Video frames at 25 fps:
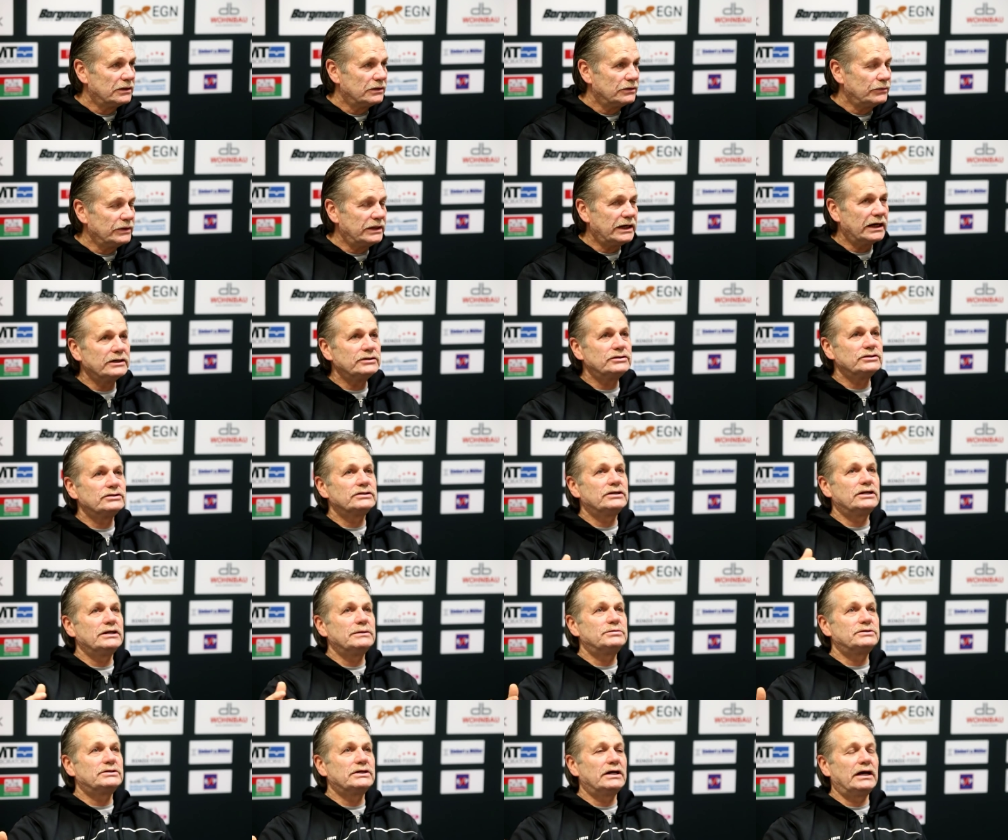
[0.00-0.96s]
We can't just
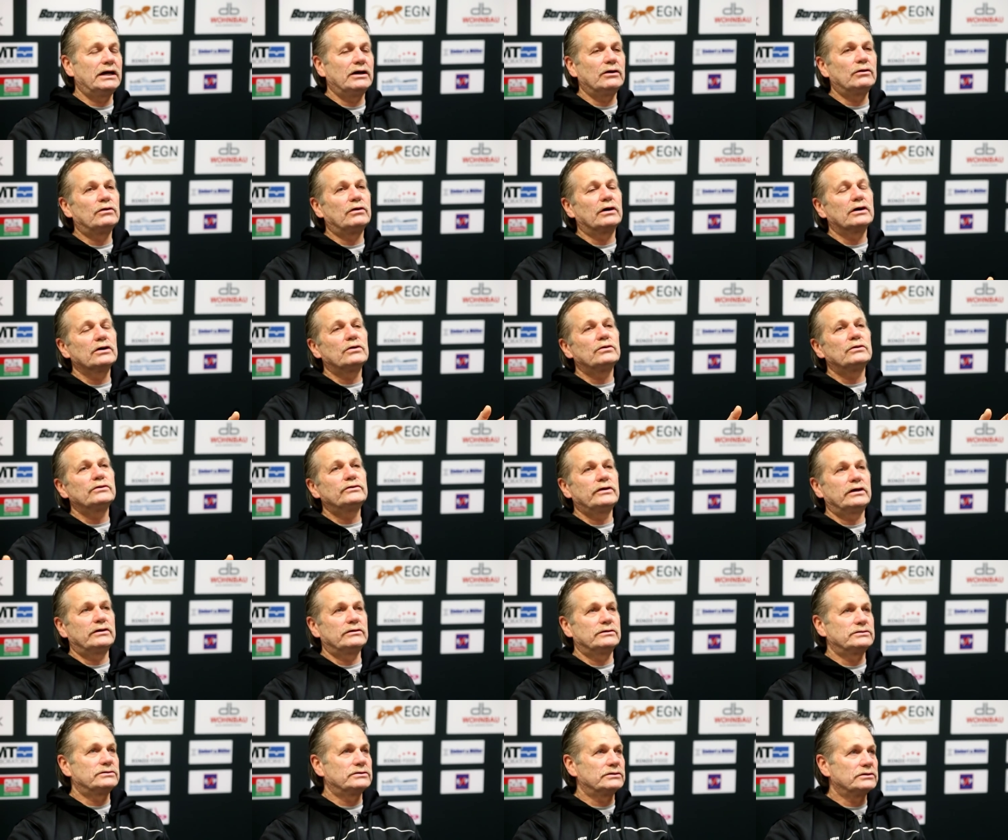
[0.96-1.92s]
keep saying, oh, our
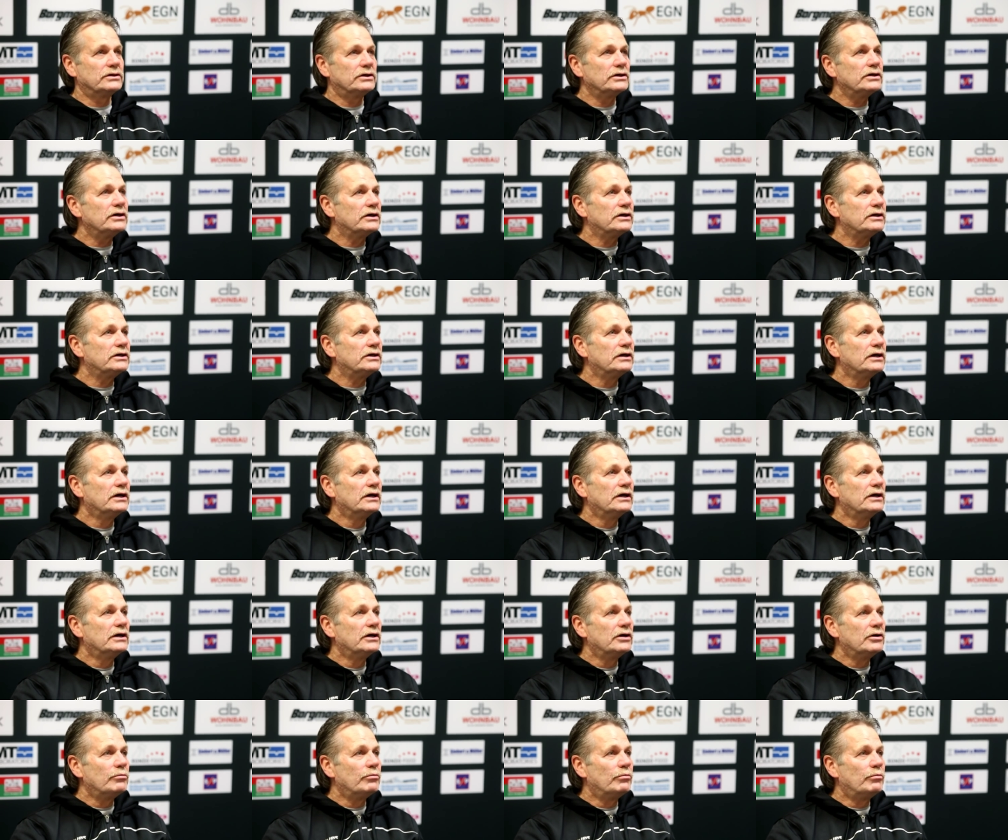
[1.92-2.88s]
goaltenders are good,
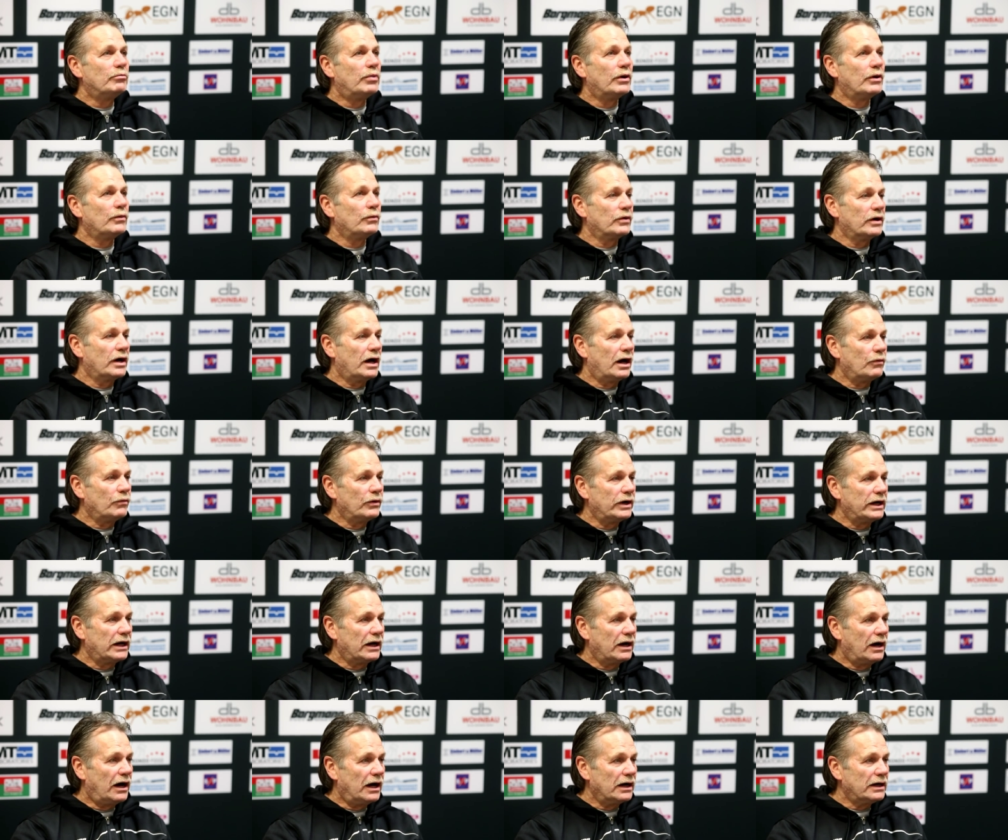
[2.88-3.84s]
but we're not
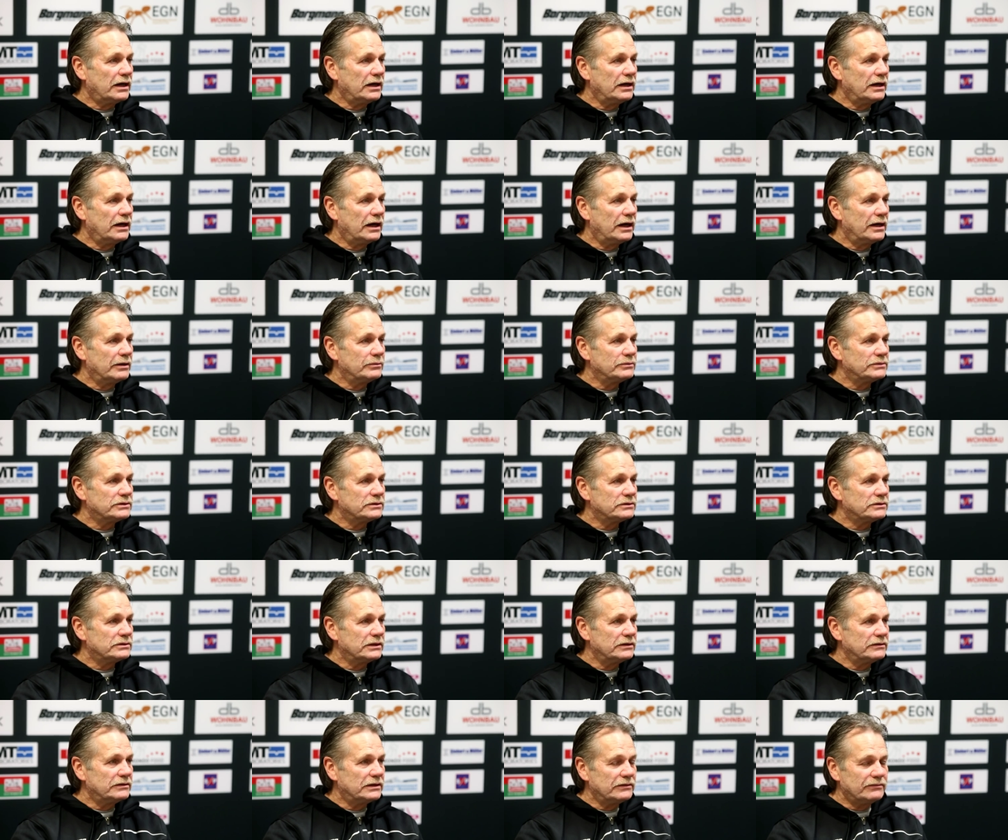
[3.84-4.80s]
winning hockey games.
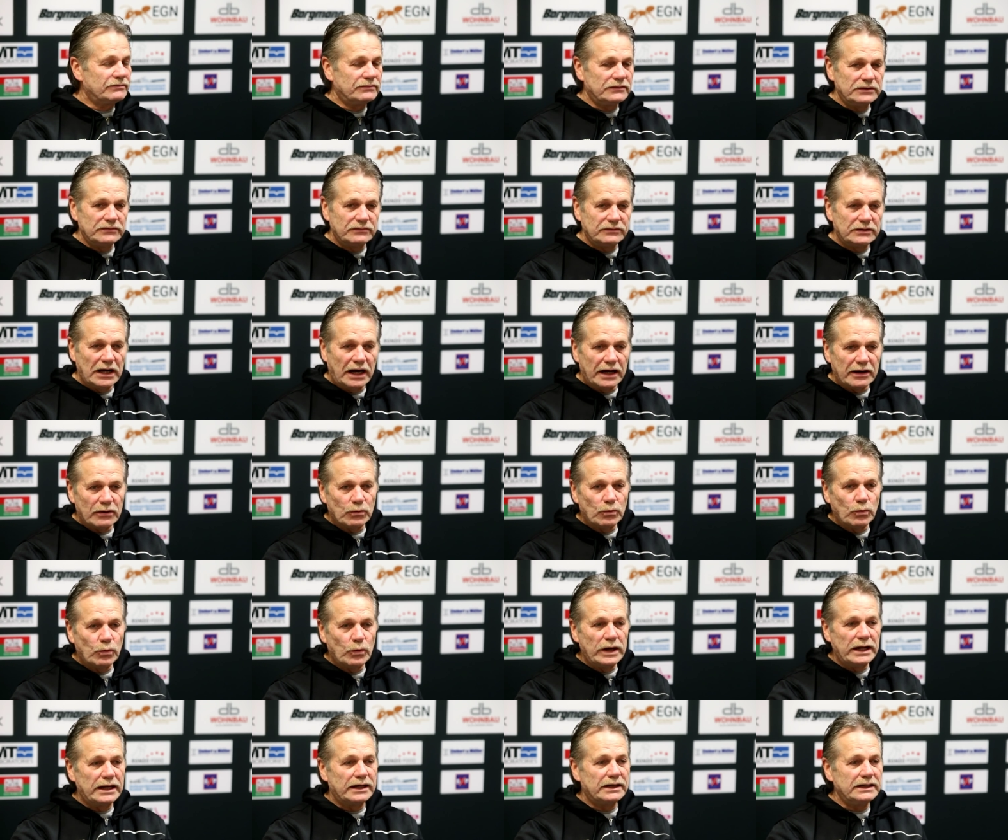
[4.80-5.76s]
They, they, you've got to
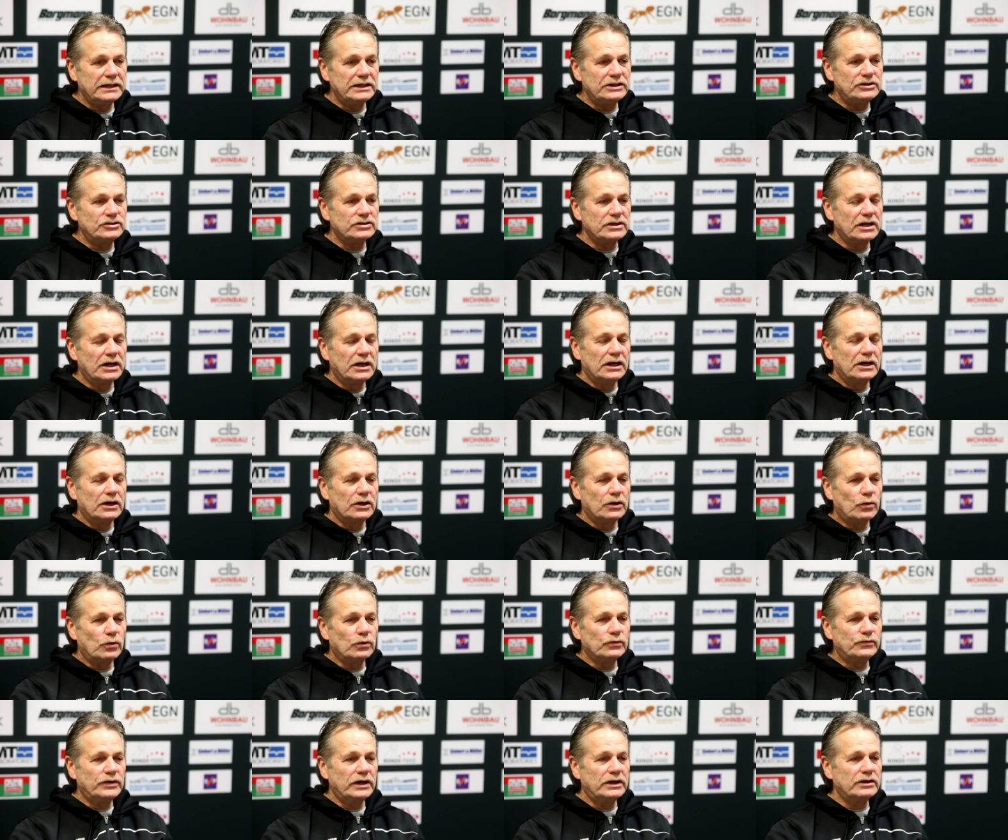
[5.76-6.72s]
win. Each
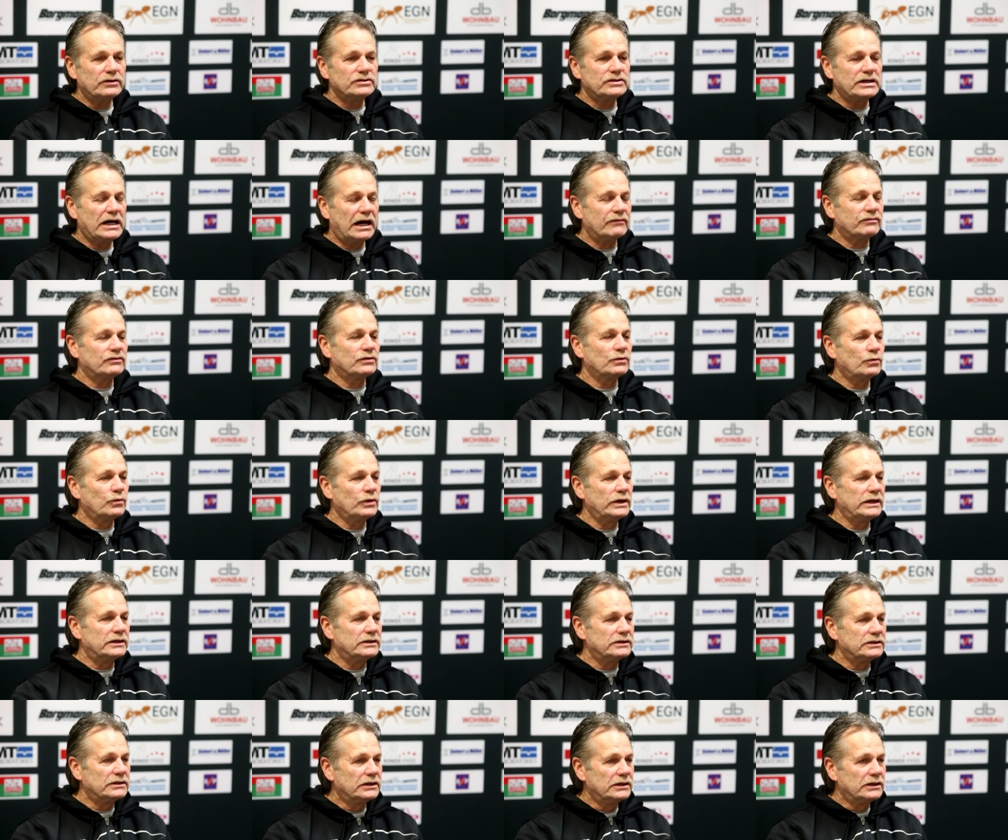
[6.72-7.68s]
Goaltenders have to
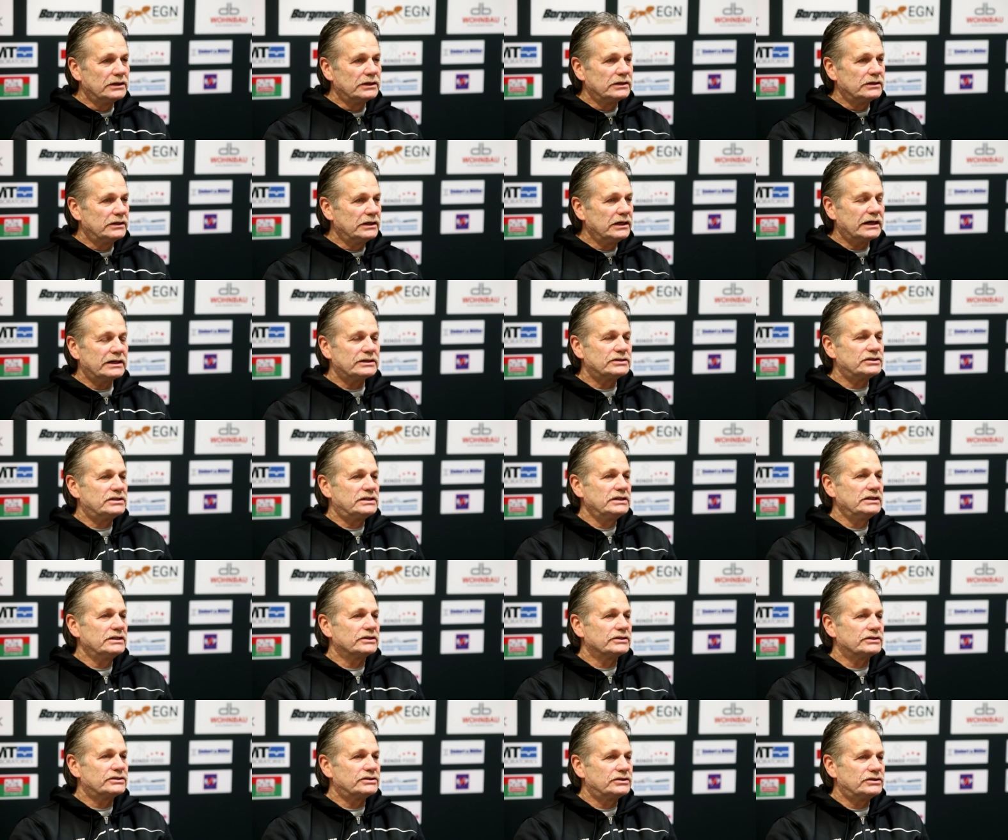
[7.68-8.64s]
win. They got to
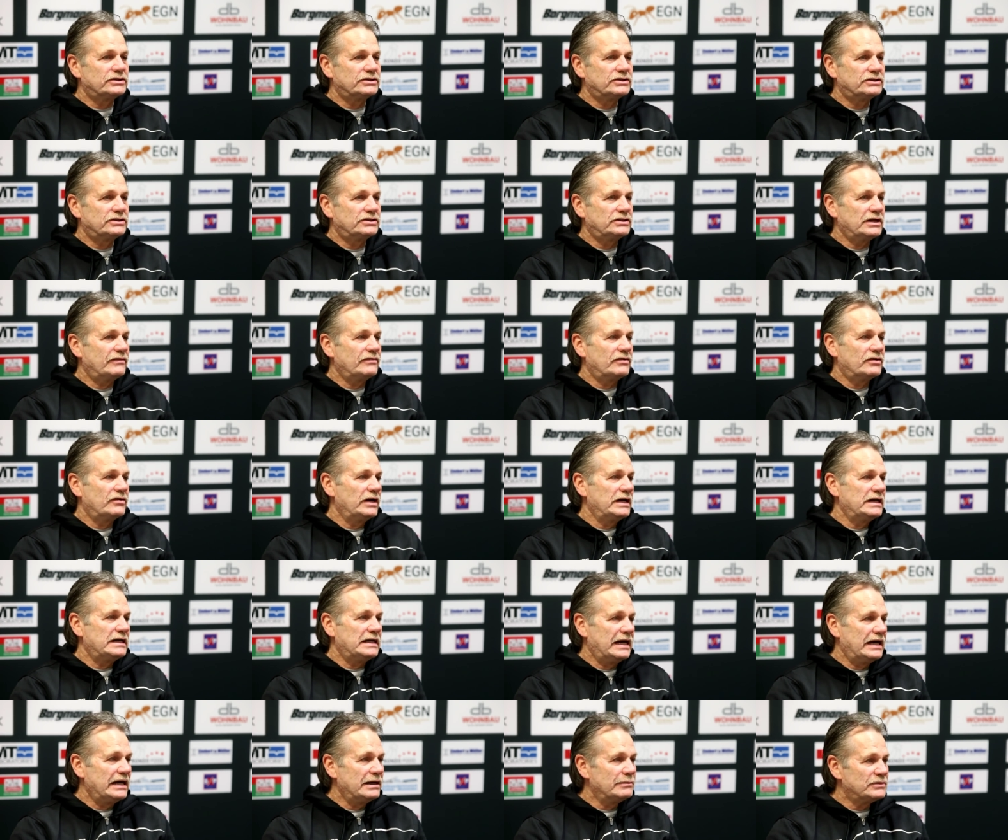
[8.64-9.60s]
steal seven or
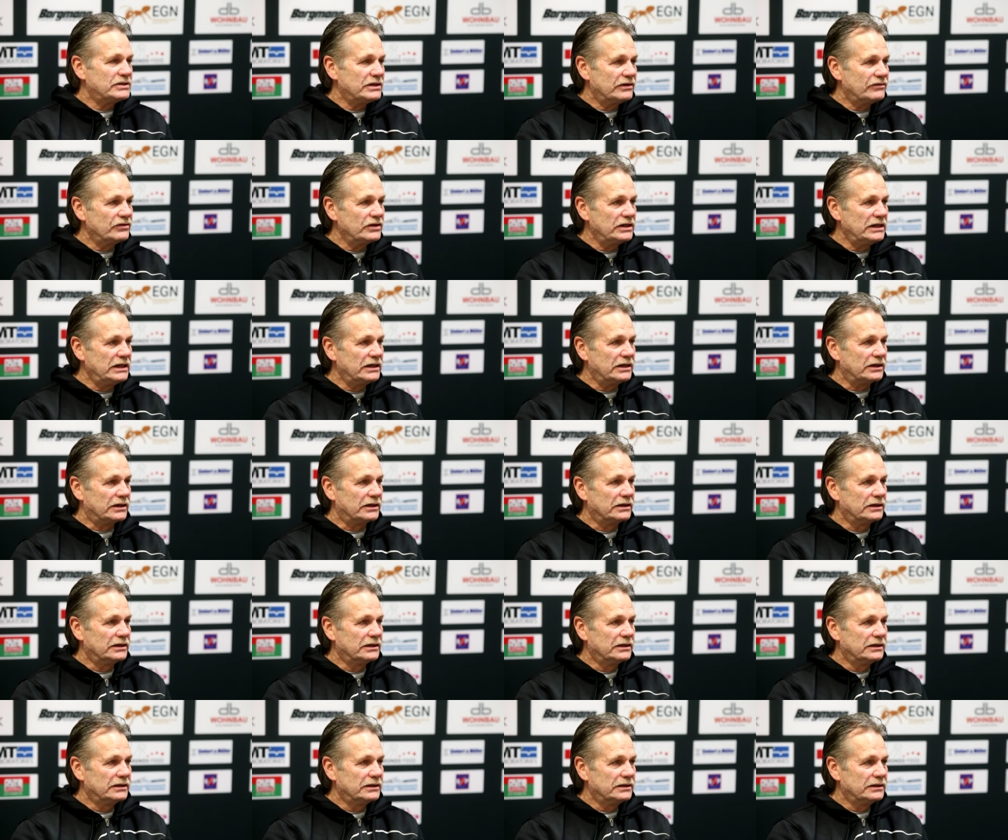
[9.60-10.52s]
eight games every year.